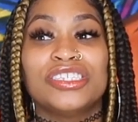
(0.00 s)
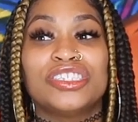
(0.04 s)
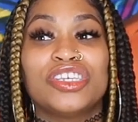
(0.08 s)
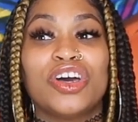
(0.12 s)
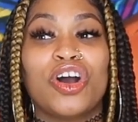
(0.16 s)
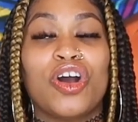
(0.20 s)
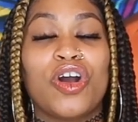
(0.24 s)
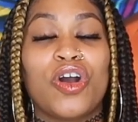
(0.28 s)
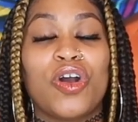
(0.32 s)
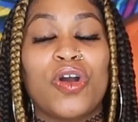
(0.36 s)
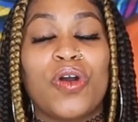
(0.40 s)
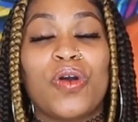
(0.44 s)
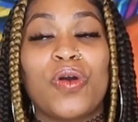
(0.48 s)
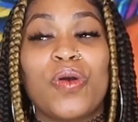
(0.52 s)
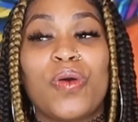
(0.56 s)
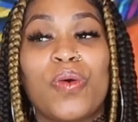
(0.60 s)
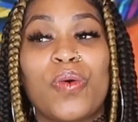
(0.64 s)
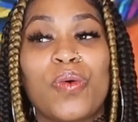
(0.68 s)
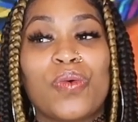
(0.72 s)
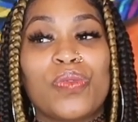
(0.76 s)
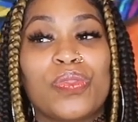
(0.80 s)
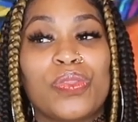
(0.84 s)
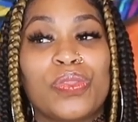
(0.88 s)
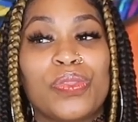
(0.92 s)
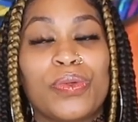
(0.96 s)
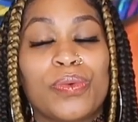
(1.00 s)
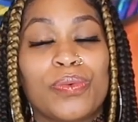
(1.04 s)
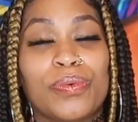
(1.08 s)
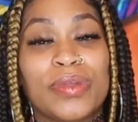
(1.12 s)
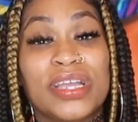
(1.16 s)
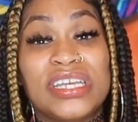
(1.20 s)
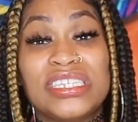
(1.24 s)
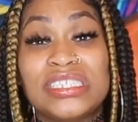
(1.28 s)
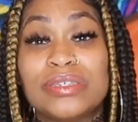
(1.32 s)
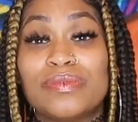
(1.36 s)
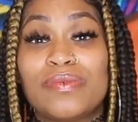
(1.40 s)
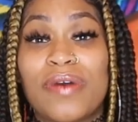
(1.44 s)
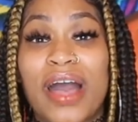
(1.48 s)
So the
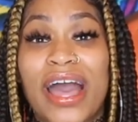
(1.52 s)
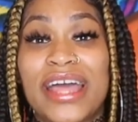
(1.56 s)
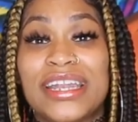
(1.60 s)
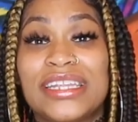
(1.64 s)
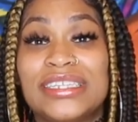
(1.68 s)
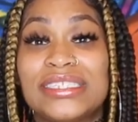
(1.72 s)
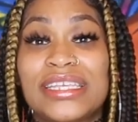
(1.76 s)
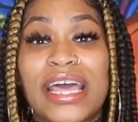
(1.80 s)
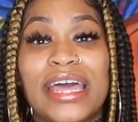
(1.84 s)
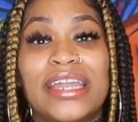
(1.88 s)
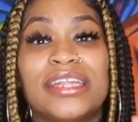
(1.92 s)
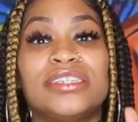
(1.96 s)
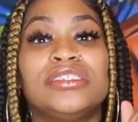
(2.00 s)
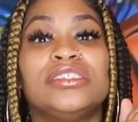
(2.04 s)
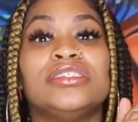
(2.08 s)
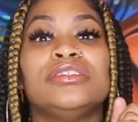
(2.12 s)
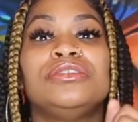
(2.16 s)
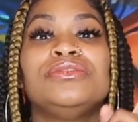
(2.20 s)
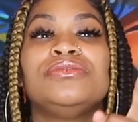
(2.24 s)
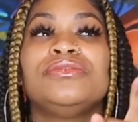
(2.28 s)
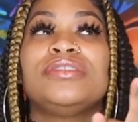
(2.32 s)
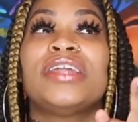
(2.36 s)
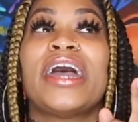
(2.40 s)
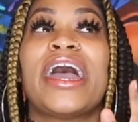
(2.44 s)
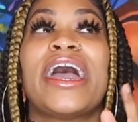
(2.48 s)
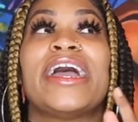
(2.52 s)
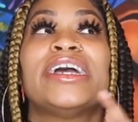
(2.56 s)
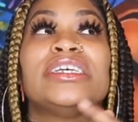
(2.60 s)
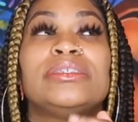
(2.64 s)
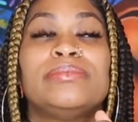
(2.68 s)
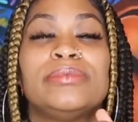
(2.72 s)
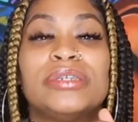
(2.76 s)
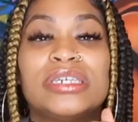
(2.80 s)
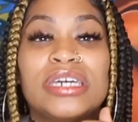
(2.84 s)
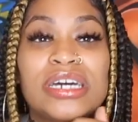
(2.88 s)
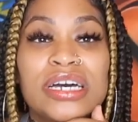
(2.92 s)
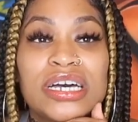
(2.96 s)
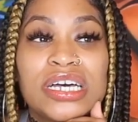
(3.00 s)
reason why I decided to do that is
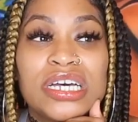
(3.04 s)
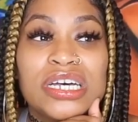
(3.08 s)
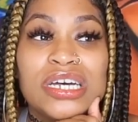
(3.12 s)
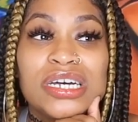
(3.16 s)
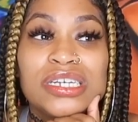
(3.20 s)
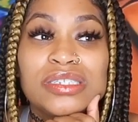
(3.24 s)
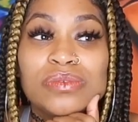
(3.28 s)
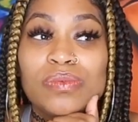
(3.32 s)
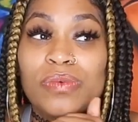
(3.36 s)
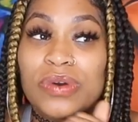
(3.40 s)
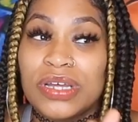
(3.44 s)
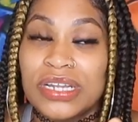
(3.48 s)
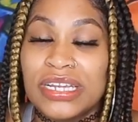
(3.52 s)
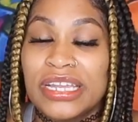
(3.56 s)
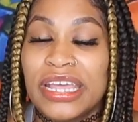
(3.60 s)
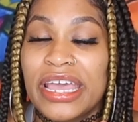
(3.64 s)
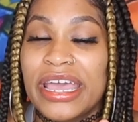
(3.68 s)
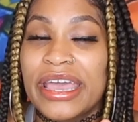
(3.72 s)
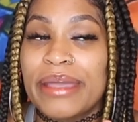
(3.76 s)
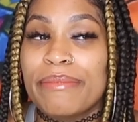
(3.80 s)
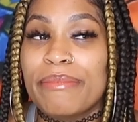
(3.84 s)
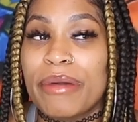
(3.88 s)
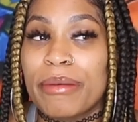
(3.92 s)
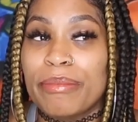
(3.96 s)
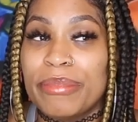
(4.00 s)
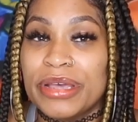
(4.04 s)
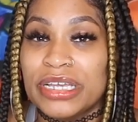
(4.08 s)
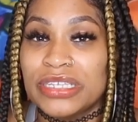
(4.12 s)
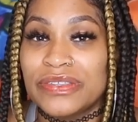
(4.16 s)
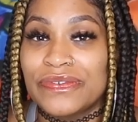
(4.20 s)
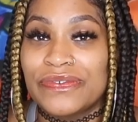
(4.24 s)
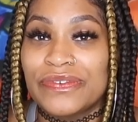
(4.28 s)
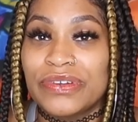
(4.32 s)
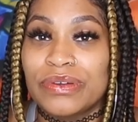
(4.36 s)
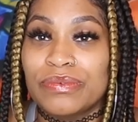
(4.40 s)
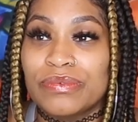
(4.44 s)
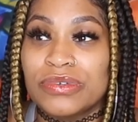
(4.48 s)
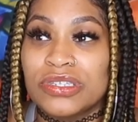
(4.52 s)
because one day my
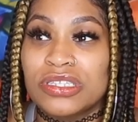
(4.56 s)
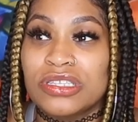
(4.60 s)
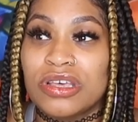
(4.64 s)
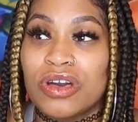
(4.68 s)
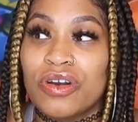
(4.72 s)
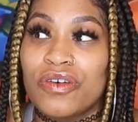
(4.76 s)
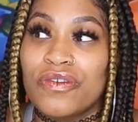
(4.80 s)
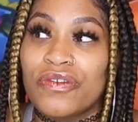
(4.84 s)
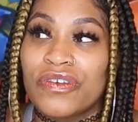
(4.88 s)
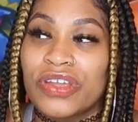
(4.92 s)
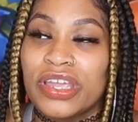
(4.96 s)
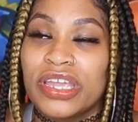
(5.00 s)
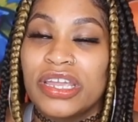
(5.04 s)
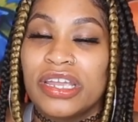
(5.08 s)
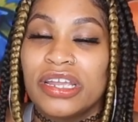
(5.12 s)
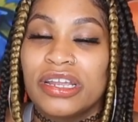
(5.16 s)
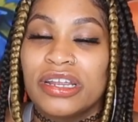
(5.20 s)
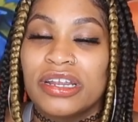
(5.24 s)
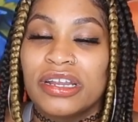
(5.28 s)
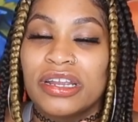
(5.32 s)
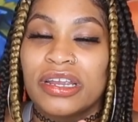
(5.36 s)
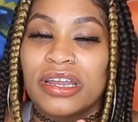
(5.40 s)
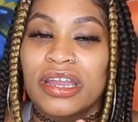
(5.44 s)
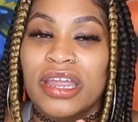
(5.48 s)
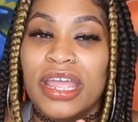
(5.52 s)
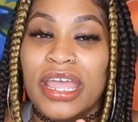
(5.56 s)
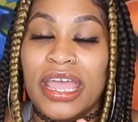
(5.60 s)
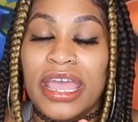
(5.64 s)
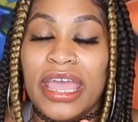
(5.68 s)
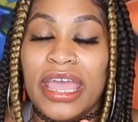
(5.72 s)
best friend was over here